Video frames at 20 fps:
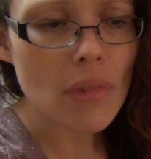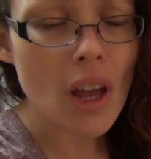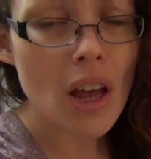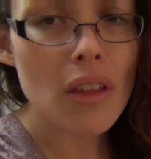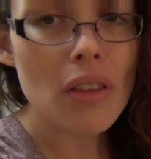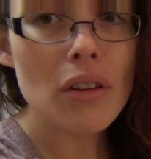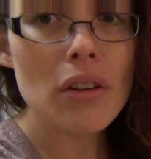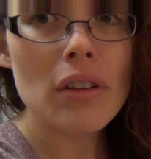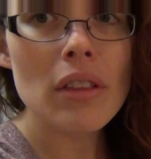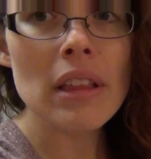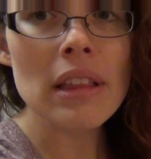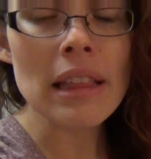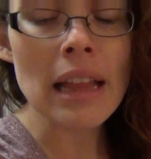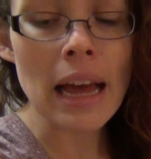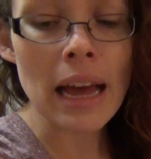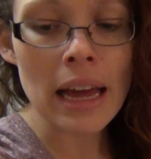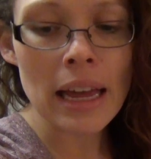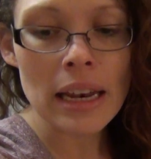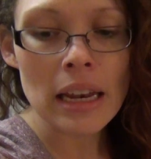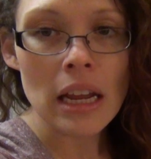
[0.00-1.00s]
other than
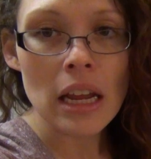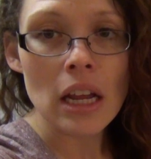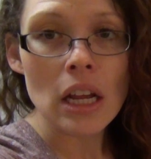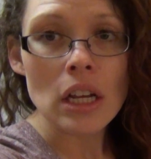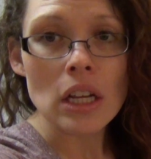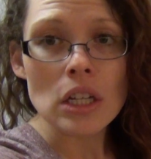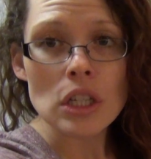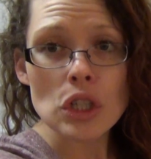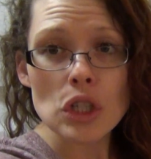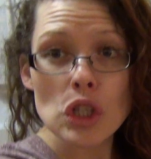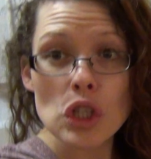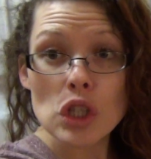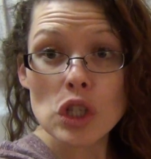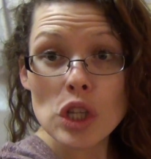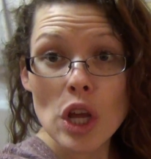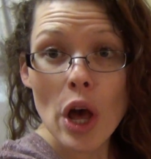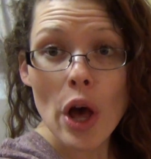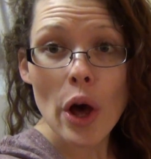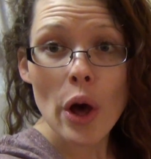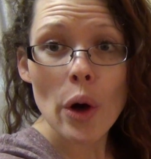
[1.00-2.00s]
that.
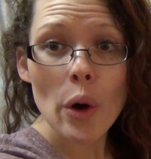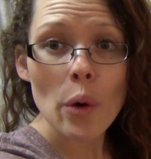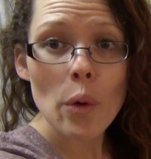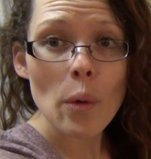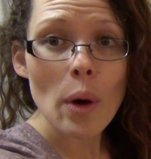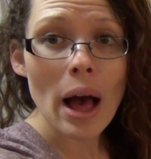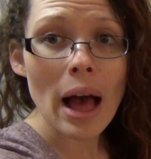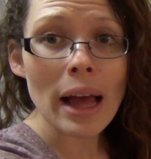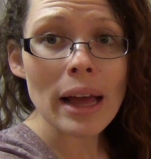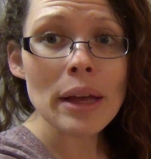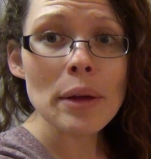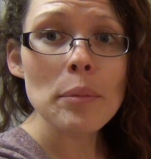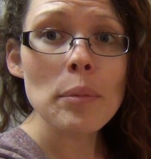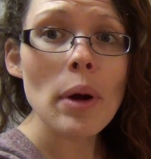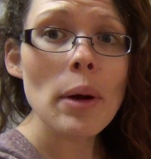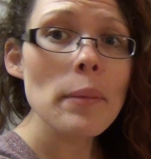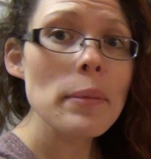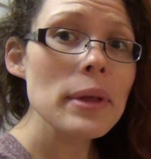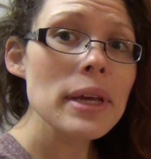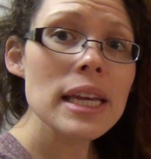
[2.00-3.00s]
So I am
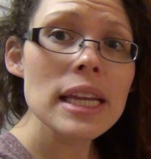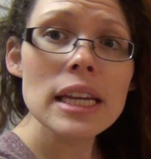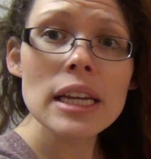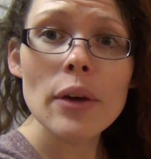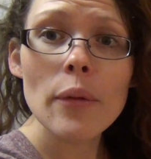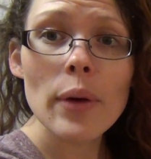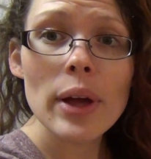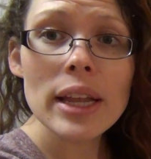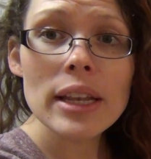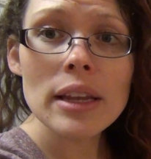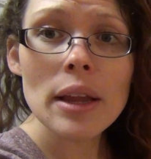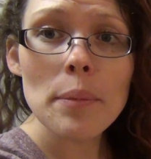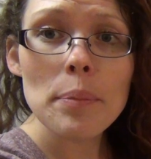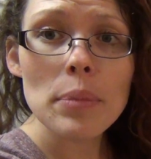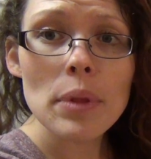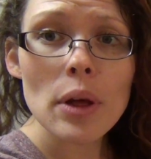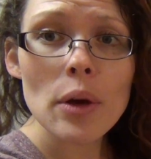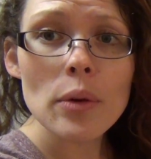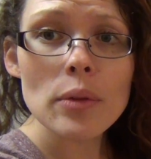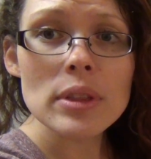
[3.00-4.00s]
probably going to go ahead and
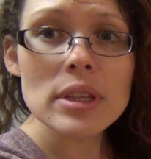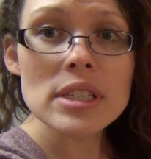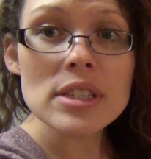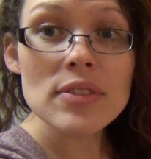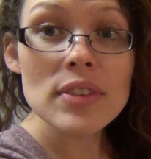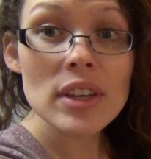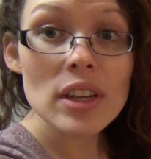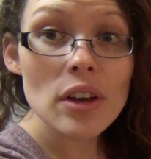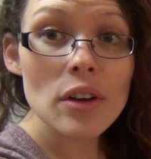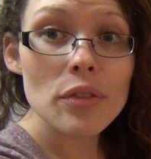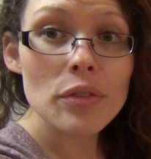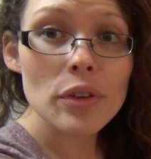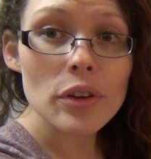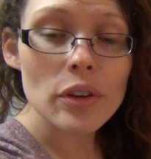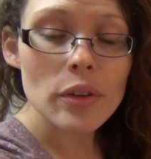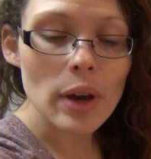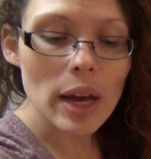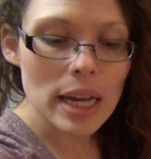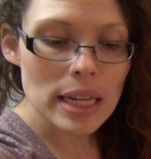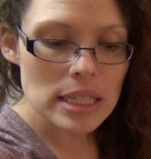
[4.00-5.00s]
upload this video for
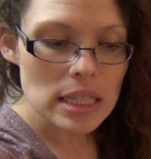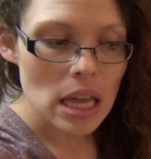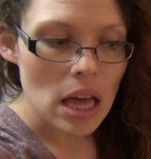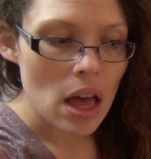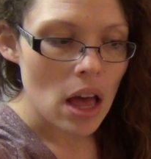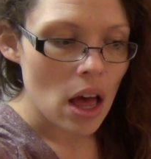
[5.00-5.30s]
you guys.